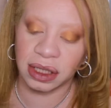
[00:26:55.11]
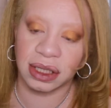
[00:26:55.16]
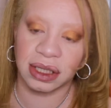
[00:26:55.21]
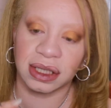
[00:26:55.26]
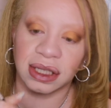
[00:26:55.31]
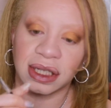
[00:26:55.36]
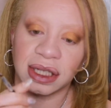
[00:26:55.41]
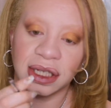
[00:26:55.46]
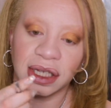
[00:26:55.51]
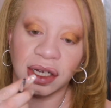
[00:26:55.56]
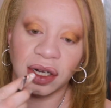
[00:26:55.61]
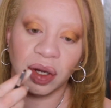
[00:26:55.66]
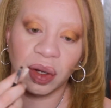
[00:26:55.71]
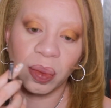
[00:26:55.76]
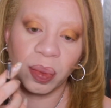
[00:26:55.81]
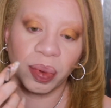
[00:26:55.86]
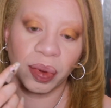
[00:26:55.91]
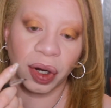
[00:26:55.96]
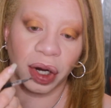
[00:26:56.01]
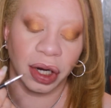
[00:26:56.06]
this little
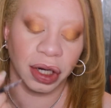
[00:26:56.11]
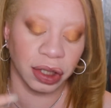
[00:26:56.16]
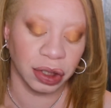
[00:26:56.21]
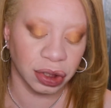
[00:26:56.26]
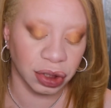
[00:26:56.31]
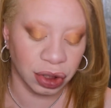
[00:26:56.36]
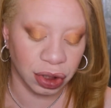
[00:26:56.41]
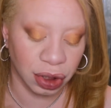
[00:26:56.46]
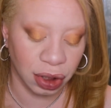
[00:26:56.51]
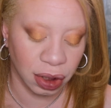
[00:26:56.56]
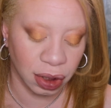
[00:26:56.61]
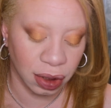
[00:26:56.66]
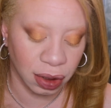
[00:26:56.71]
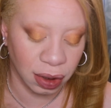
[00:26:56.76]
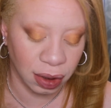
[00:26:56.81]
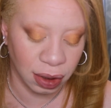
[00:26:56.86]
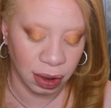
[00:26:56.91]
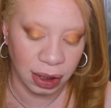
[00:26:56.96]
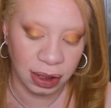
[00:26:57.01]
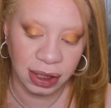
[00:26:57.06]
brush.
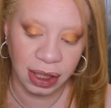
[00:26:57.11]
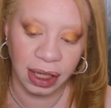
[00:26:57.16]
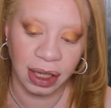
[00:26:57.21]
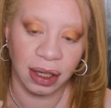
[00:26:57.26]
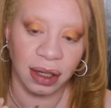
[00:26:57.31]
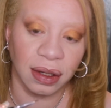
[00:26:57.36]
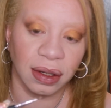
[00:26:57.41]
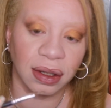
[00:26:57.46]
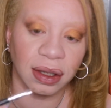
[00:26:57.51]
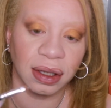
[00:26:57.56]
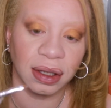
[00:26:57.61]
It's like an